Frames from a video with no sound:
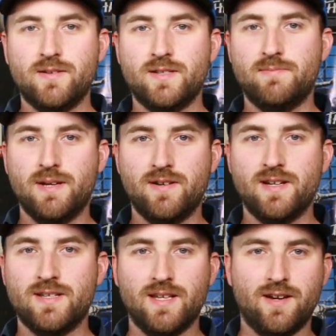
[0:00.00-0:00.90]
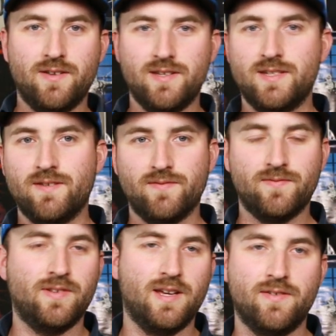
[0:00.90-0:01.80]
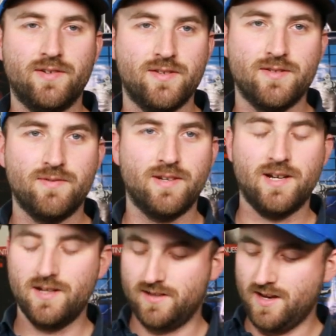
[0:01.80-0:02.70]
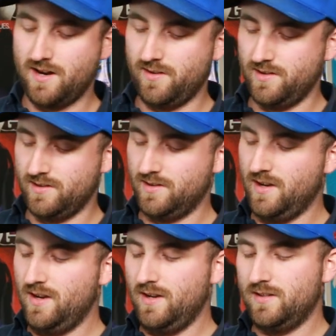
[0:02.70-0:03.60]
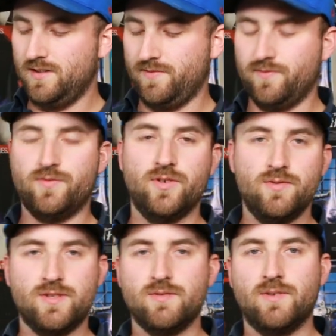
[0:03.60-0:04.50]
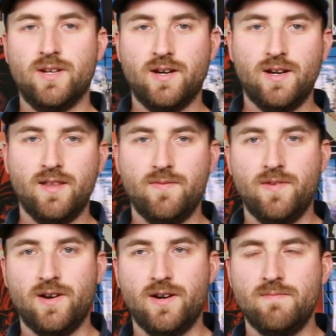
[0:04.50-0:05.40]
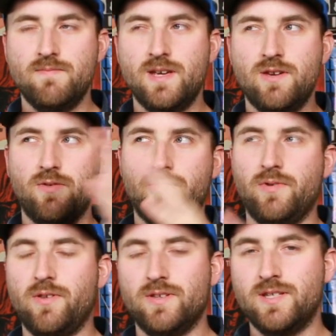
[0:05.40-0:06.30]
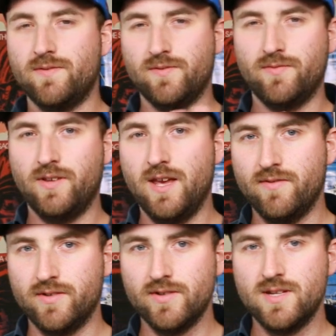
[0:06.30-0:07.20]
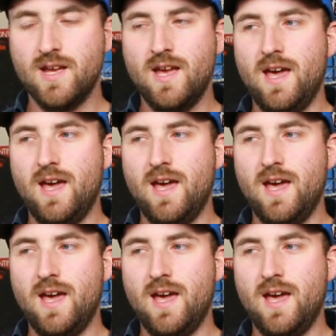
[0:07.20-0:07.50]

This beer has like all these different flavors and whatnot. It's got all these different fruits and whatnot. And very, you go through all these different flavors.